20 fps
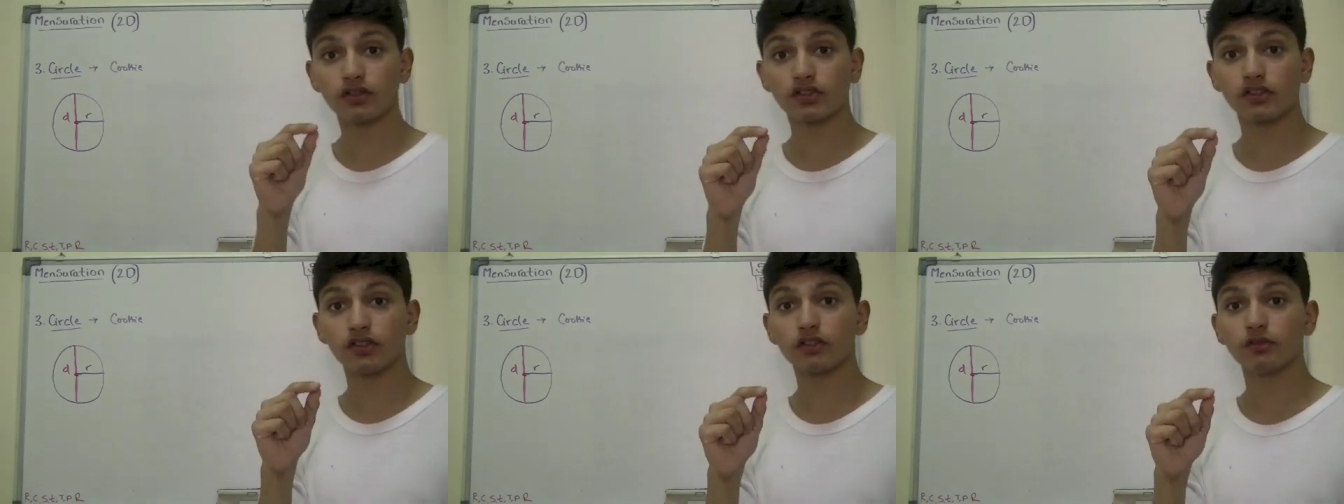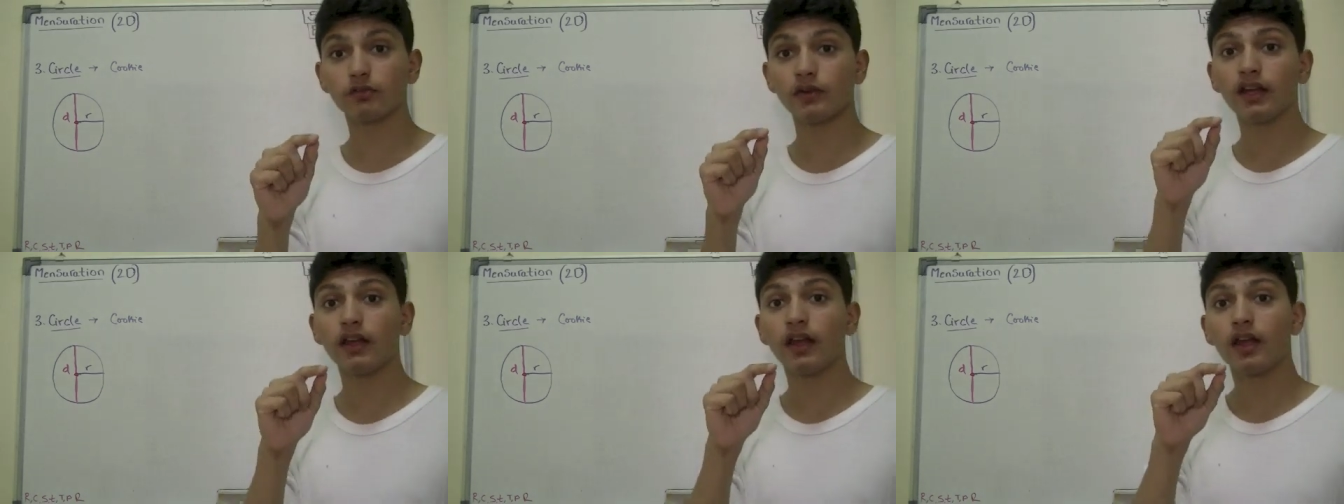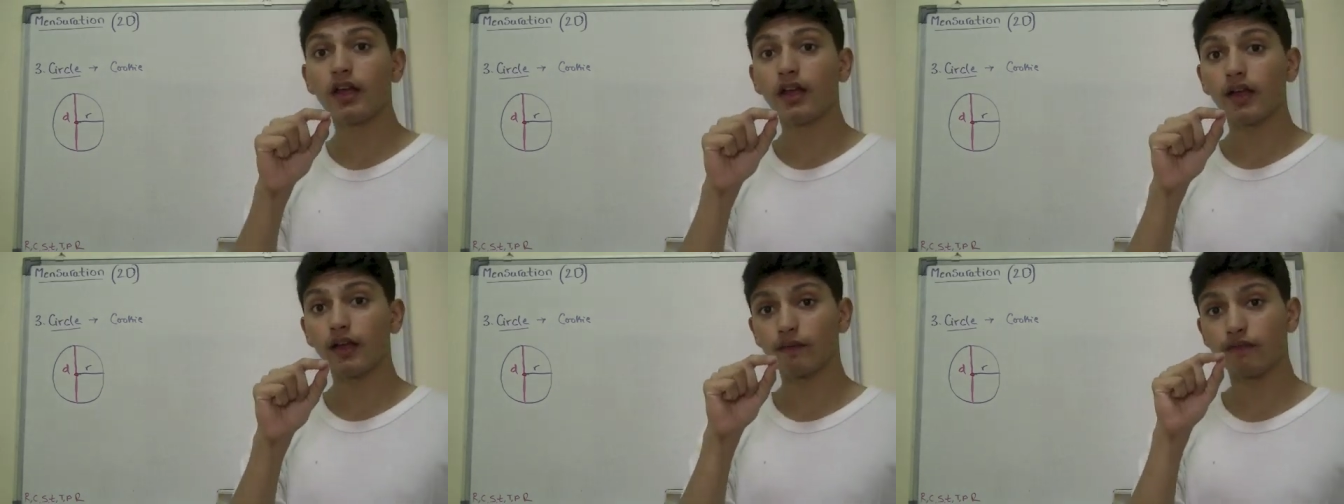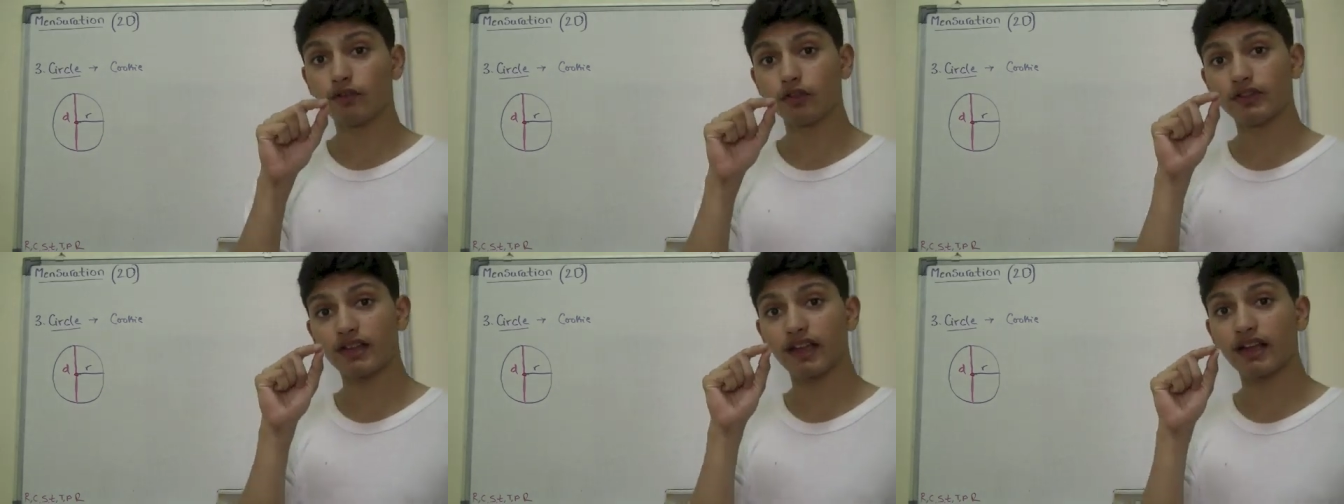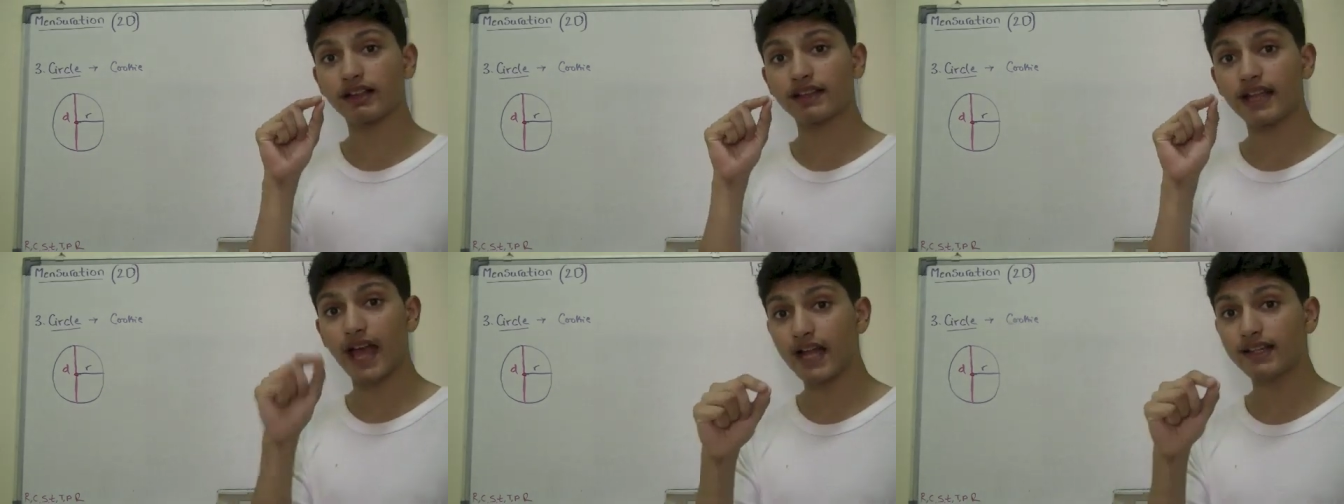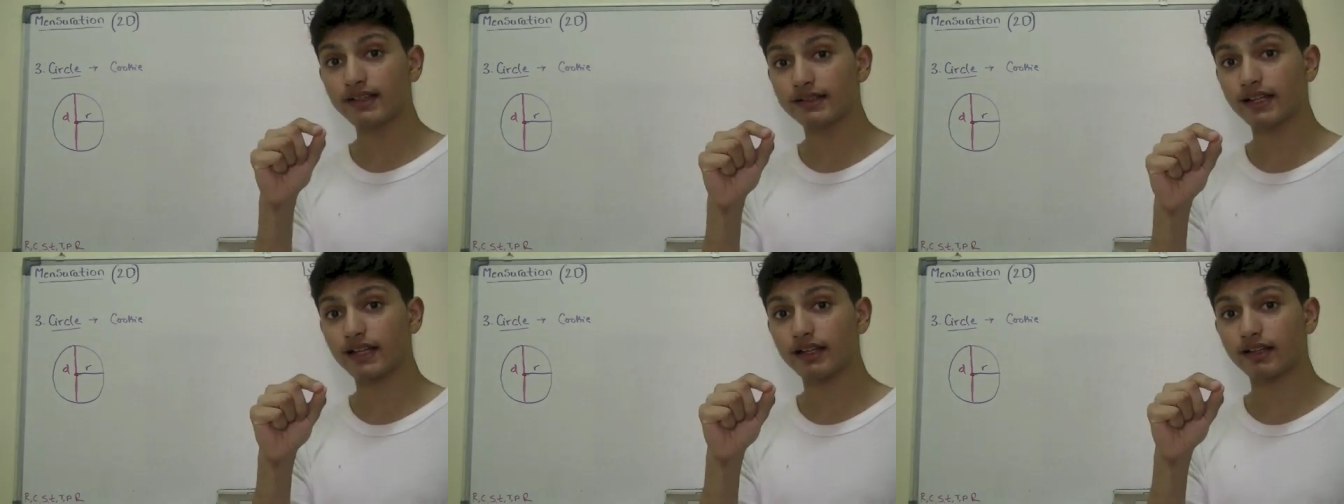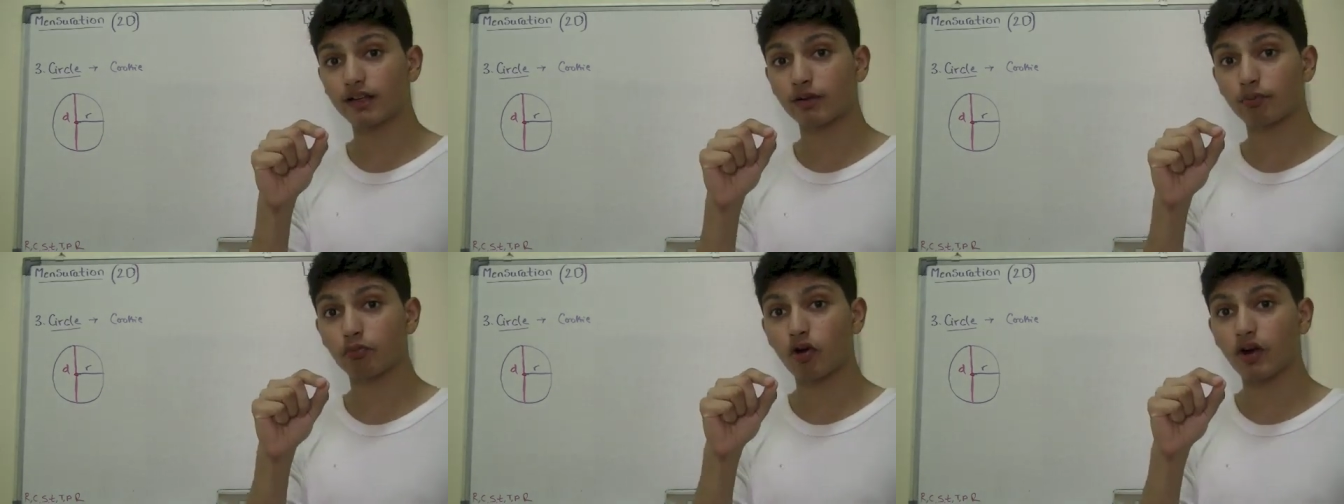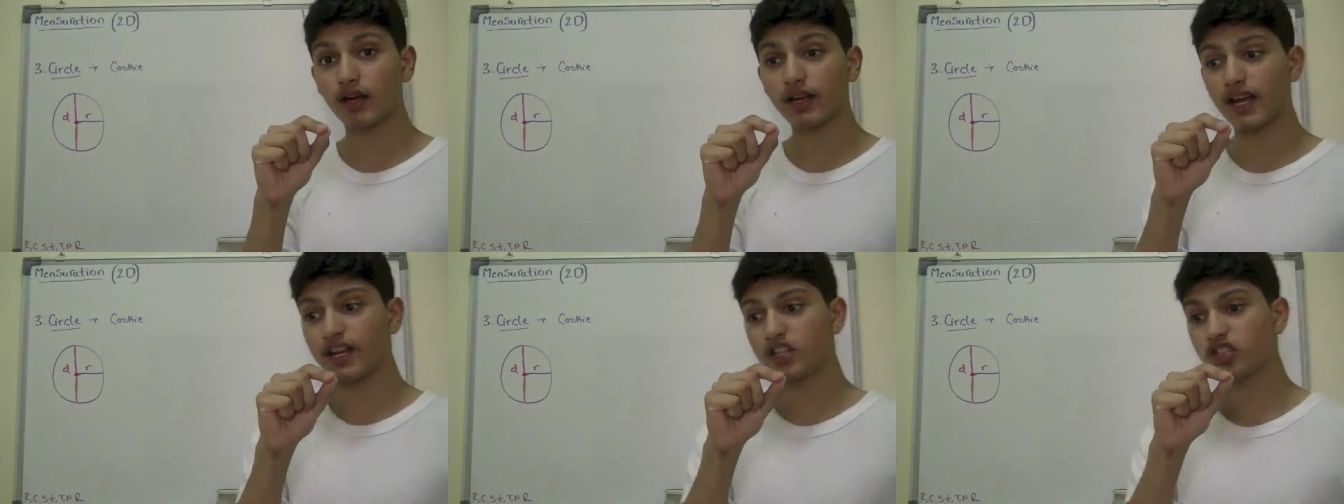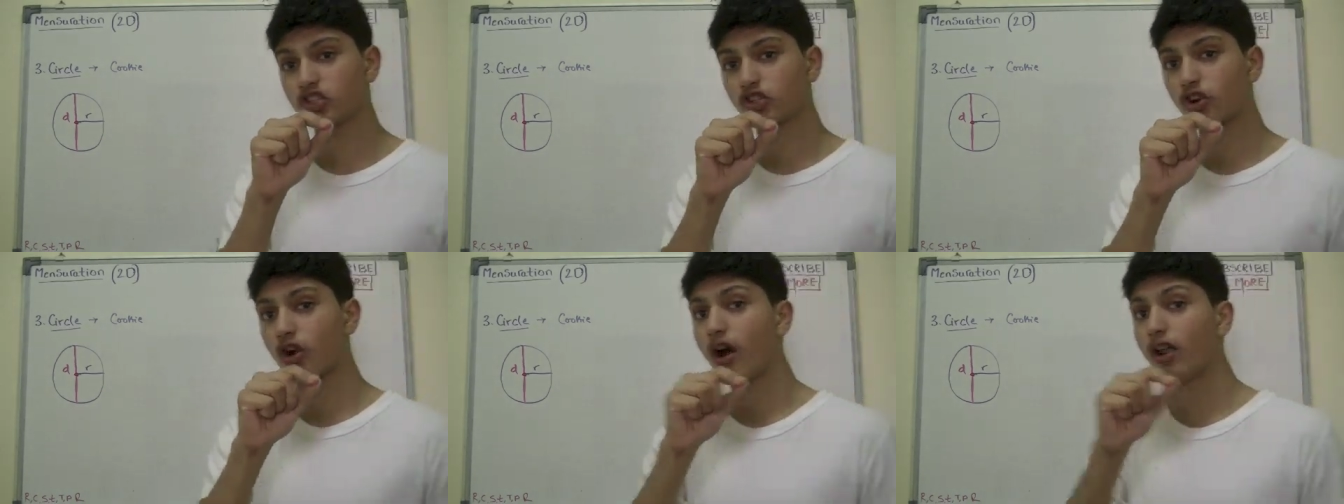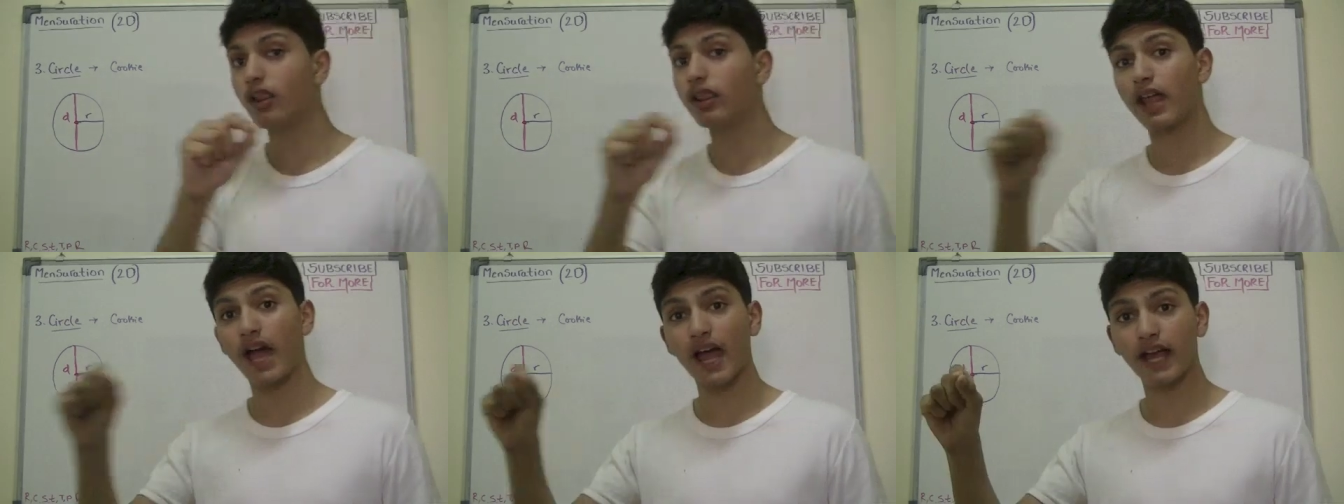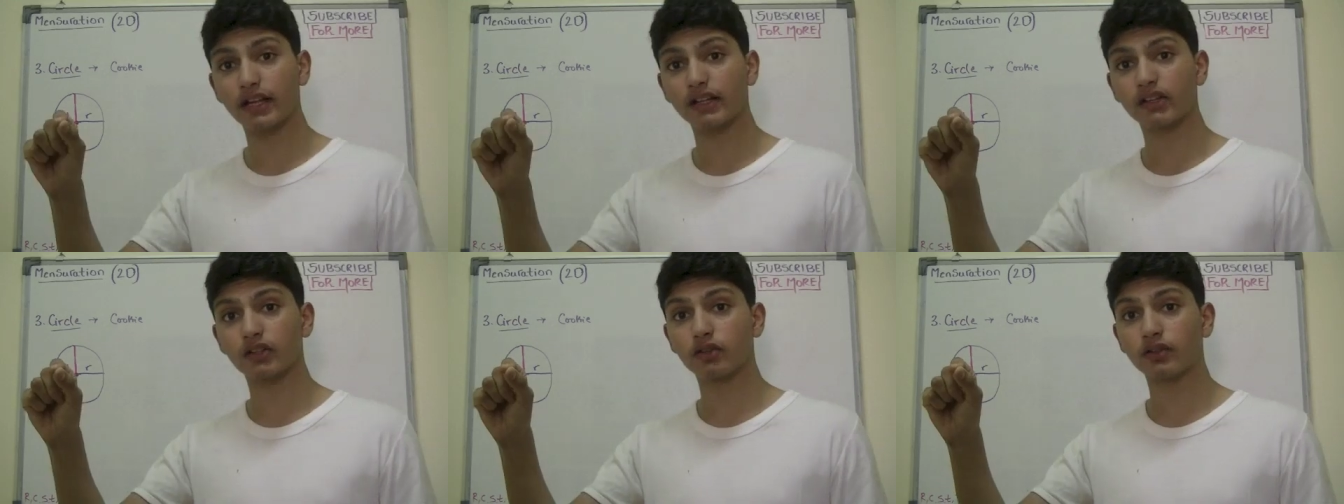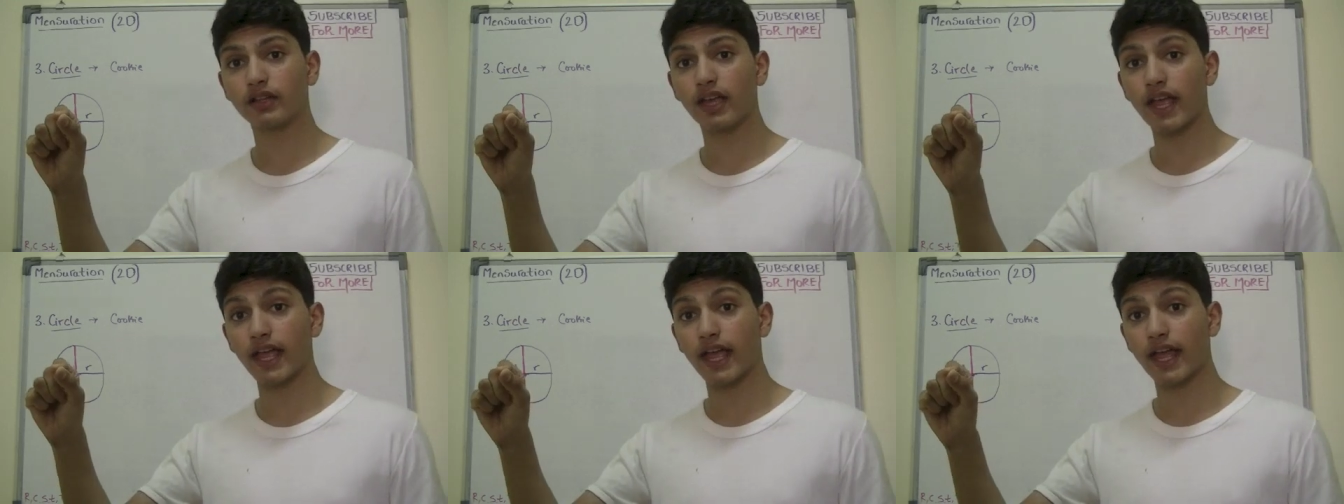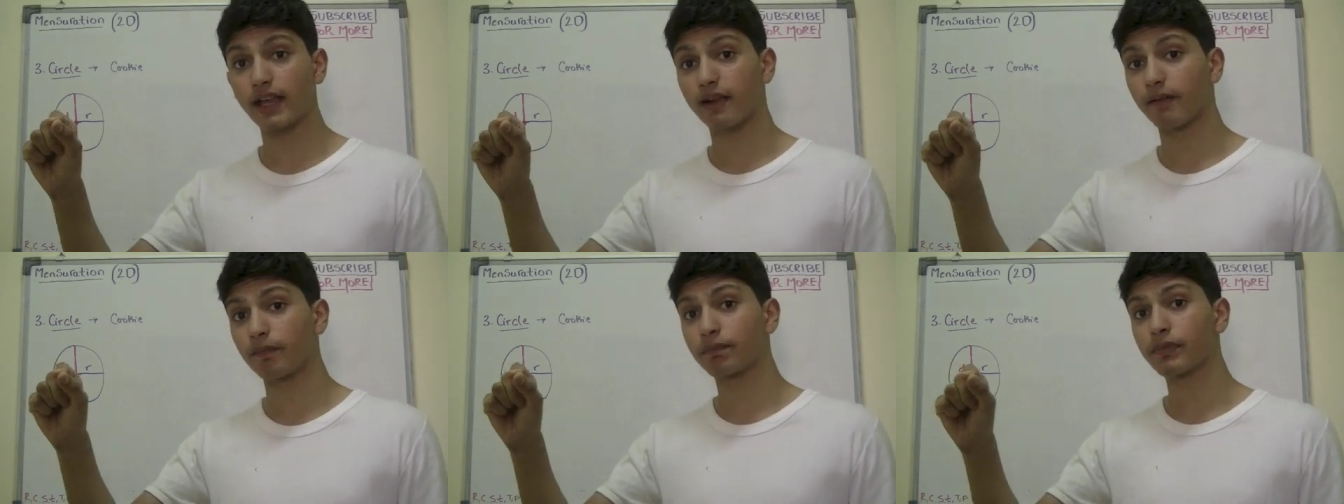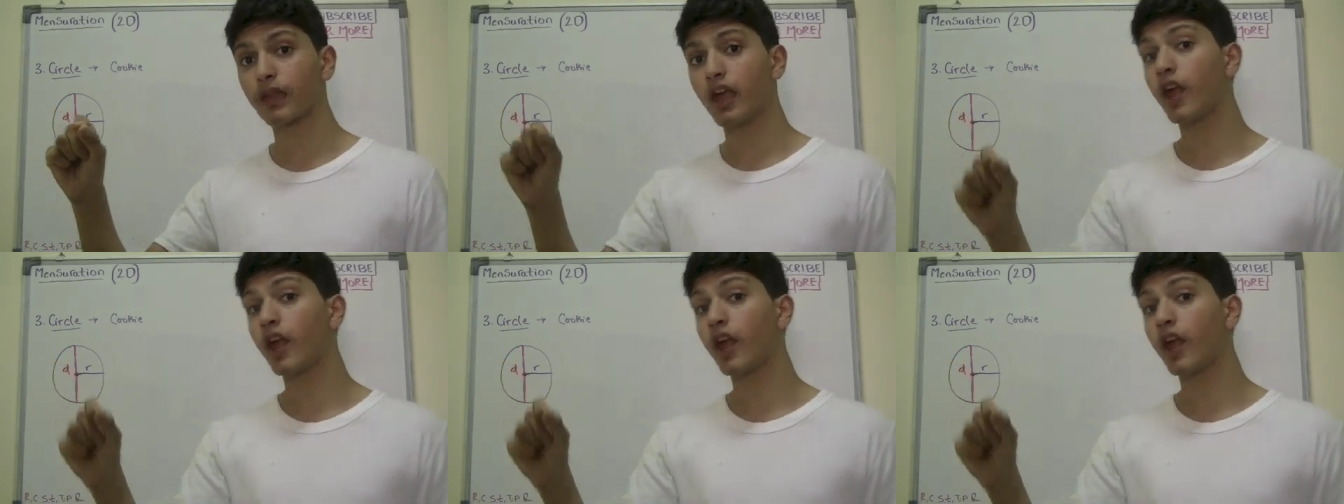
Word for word: excuse me, if you take that center point and draw a line to the end,